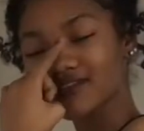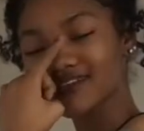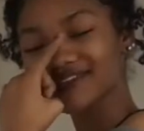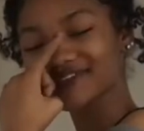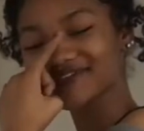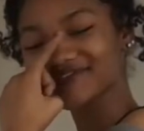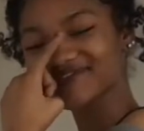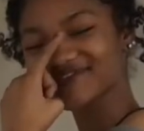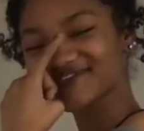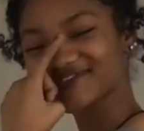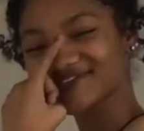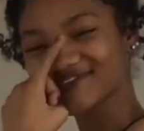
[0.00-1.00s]
just like with
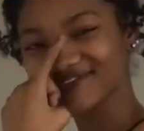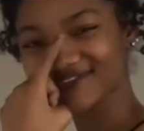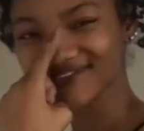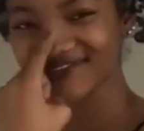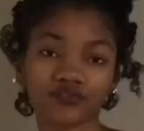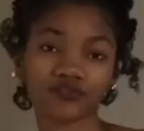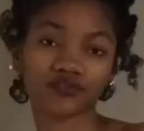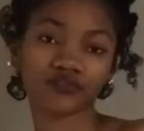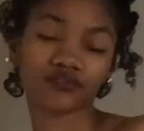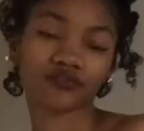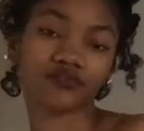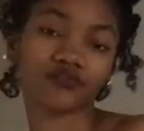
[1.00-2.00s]
my nose,
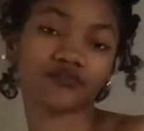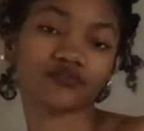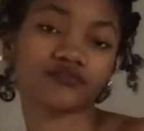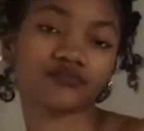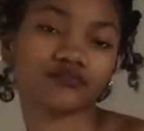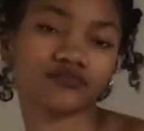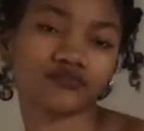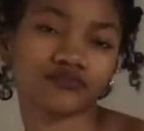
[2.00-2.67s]
I don't get